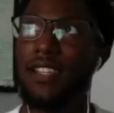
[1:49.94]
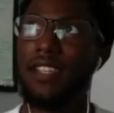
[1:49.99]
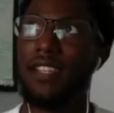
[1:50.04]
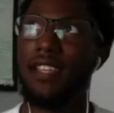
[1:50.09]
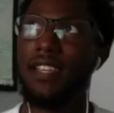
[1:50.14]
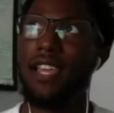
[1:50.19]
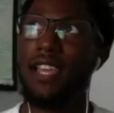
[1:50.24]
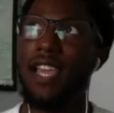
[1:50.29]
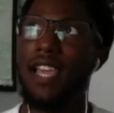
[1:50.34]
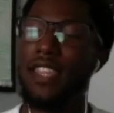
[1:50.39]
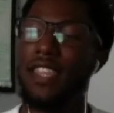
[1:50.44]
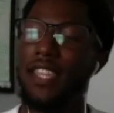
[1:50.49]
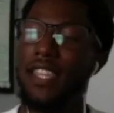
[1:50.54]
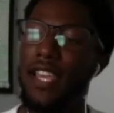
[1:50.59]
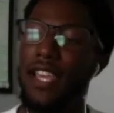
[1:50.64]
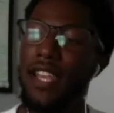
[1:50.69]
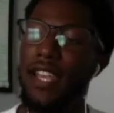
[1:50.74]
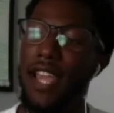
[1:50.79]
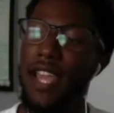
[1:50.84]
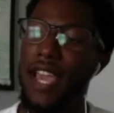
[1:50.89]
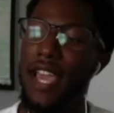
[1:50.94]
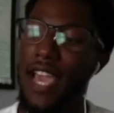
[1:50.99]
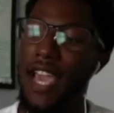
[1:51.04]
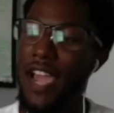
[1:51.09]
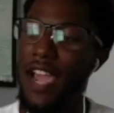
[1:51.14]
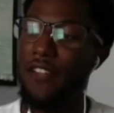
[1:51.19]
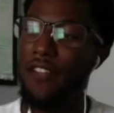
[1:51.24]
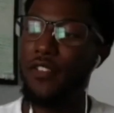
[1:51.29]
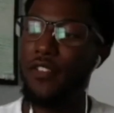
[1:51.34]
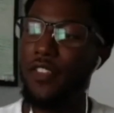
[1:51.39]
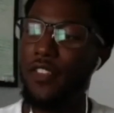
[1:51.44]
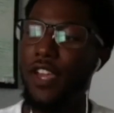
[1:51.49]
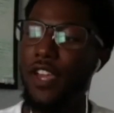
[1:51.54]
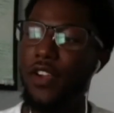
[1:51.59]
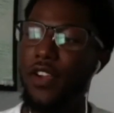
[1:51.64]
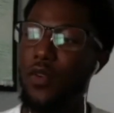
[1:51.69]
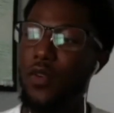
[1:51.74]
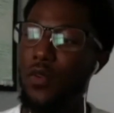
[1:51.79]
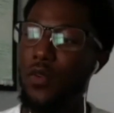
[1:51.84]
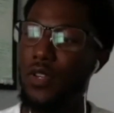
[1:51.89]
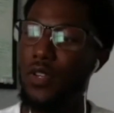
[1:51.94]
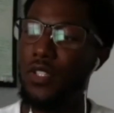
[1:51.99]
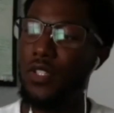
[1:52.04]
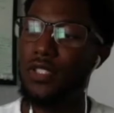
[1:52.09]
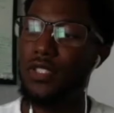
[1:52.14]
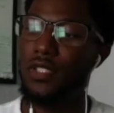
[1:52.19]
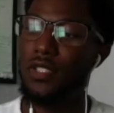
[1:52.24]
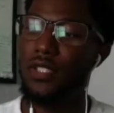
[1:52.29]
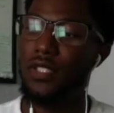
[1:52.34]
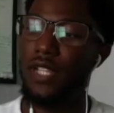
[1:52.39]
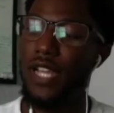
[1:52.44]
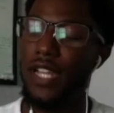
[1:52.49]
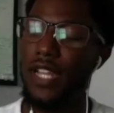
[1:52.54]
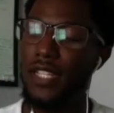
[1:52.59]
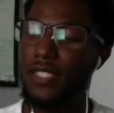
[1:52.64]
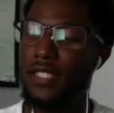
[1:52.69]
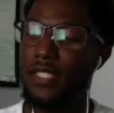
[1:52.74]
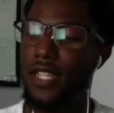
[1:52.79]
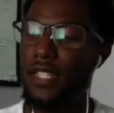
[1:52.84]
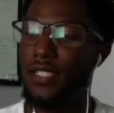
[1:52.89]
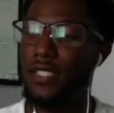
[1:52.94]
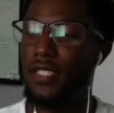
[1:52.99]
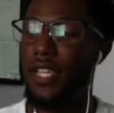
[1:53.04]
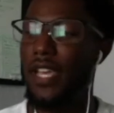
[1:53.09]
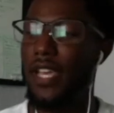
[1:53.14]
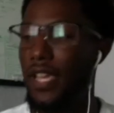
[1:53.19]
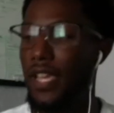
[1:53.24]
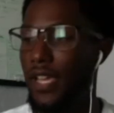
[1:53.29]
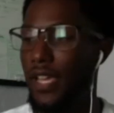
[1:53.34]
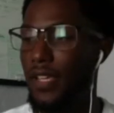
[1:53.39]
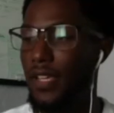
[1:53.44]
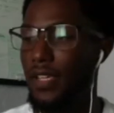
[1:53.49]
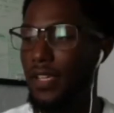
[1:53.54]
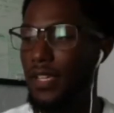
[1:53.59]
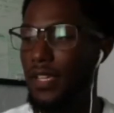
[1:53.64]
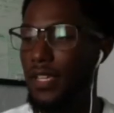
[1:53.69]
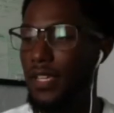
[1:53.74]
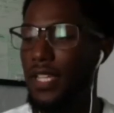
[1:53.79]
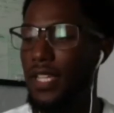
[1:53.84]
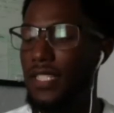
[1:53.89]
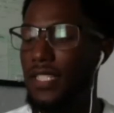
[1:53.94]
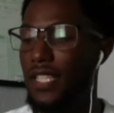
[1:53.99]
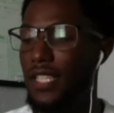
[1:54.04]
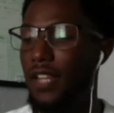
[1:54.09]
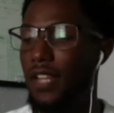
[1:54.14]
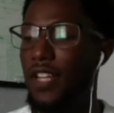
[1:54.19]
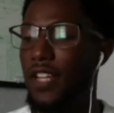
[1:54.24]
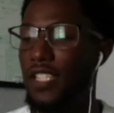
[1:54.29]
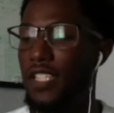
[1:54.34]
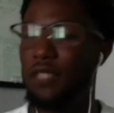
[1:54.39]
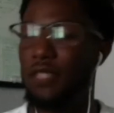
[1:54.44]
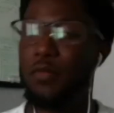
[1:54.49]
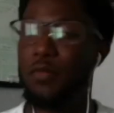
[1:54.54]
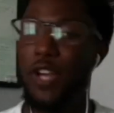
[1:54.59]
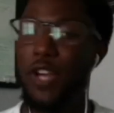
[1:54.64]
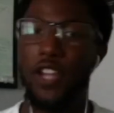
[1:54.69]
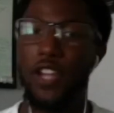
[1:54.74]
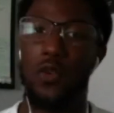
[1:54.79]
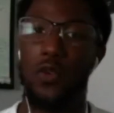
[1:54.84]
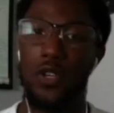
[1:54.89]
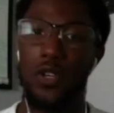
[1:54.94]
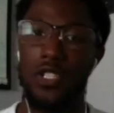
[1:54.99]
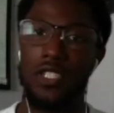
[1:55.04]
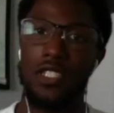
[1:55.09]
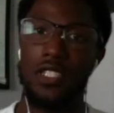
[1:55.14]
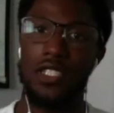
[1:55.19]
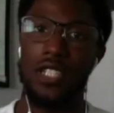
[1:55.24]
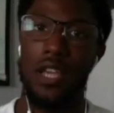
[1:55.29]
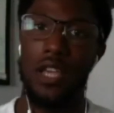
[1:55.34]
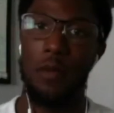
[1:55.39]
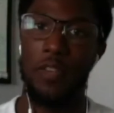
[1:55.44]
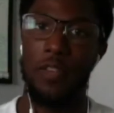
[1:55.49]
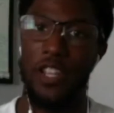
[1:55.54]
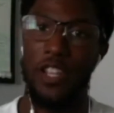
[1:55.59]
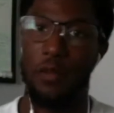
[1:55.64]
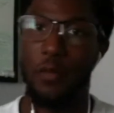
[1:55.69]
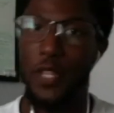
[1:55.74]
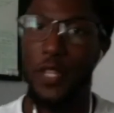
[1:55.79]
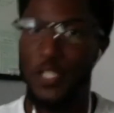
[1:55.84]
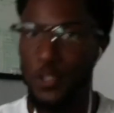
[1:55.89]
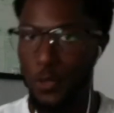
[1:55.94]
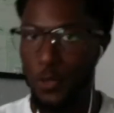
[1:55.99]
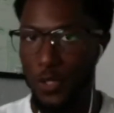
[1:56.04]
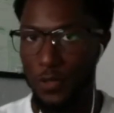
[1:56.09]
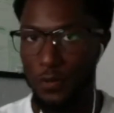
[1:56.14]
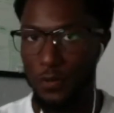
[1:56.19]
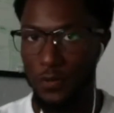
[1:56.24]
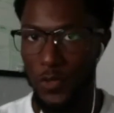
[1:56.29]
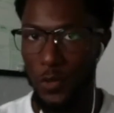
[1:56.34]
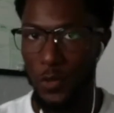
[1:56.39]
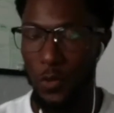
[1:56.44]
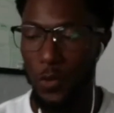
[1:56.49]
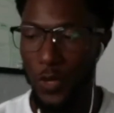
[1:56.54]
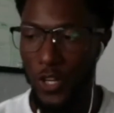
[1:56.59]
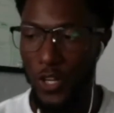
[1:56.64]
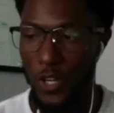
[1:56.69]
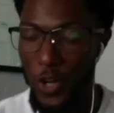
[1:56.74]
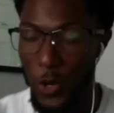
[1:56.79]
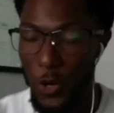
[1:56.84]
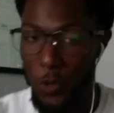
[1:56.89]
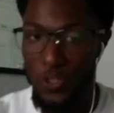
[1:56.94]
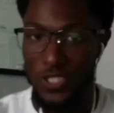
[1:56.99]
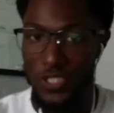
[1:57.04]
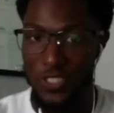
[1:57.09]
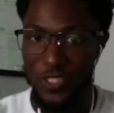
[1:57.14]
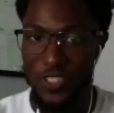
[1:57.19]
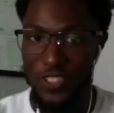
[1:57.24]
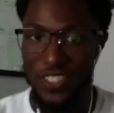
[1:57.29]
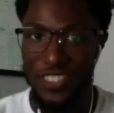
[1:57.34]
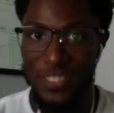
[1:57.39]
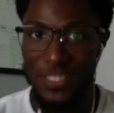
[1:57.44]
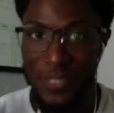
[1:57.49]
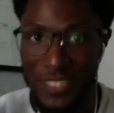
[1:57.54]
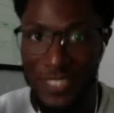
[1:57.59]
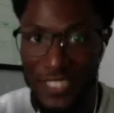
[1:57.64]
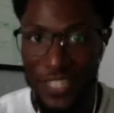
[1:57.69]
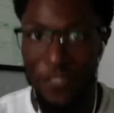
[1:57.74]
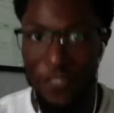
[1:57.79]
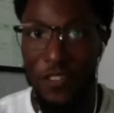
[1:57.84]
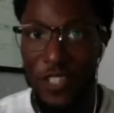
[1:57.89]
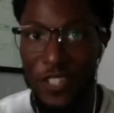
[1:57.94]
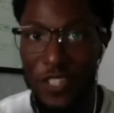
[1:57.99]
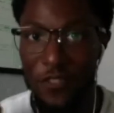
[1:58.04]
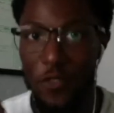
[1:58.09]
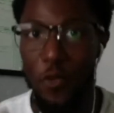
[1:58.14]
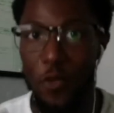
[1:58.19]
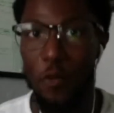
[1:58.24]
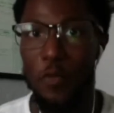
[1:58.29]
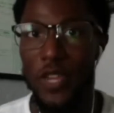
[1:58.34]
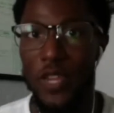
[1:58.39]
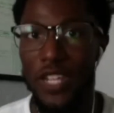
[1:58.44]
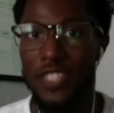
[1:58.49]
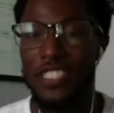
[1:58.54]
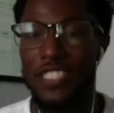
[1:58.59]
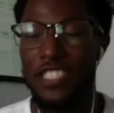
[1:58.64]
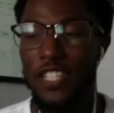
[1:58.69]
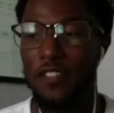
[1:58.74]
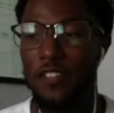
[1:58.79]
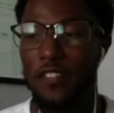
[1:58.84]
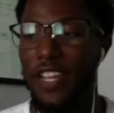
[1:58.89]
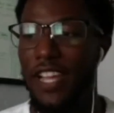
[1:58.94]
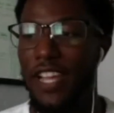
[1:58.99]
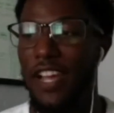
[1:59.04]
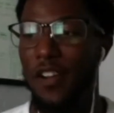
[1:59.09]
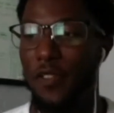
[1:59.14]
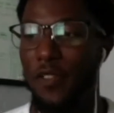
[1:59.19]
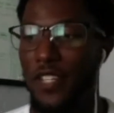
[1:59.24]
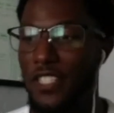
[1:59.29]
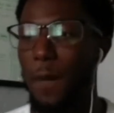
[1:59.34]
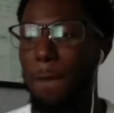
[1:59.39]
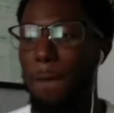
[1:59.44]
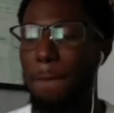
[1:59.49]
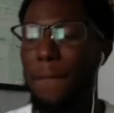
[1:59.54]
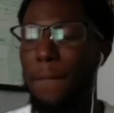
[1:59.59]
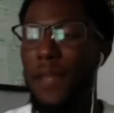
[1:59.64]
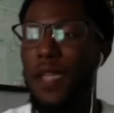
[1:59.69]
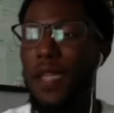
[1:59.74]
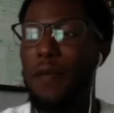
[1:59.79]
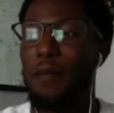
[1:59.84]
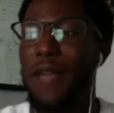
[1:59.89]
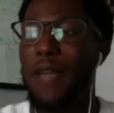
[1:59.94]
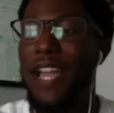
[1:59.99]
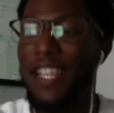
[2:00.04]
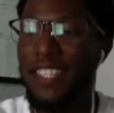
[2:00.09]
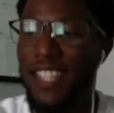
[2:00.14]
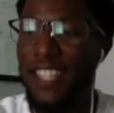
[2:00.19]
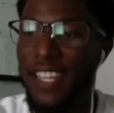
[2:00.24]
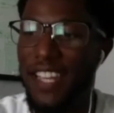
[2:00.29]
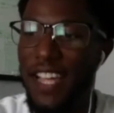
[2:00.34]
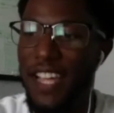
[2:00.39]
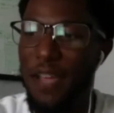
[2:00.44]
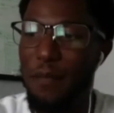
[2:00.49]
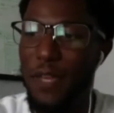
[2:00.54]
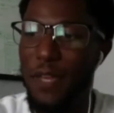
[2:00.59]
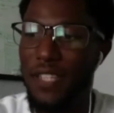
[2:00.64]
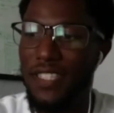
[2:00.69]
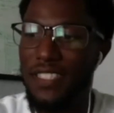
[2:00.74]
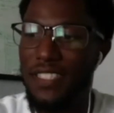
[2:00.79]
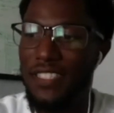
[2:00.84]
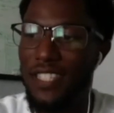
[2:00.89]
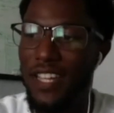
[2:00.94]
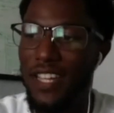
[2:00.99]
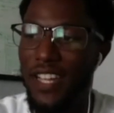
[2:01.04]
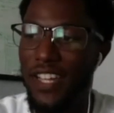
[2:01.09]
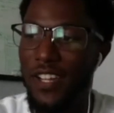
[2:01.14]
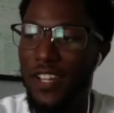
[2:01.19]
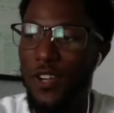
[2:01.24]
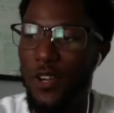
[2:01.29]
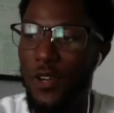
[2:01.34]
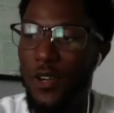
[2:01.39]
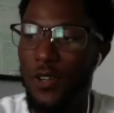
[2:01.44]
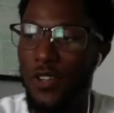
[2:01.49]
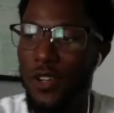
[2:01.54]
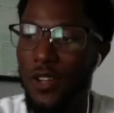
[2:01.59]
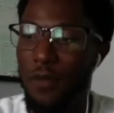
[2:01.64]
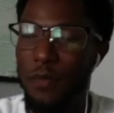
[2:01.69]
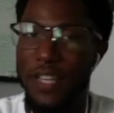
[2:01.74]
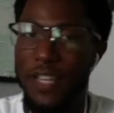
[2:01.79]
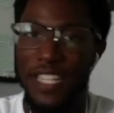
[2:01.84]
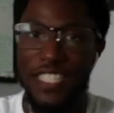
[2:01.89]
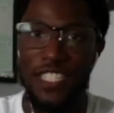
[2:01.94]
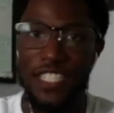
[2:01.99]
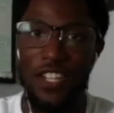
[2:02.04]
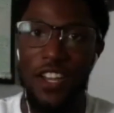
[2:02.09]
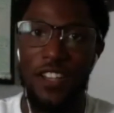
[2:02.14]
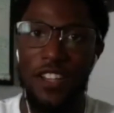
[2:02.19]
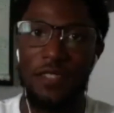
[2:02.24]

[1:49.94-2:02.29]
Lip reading: And then after that course, I decided to say, hey, instead of actually buying courses, I'm gonna get a mentor or a coach specifically for me to generate outreach. And back then I met this guy called Nishan.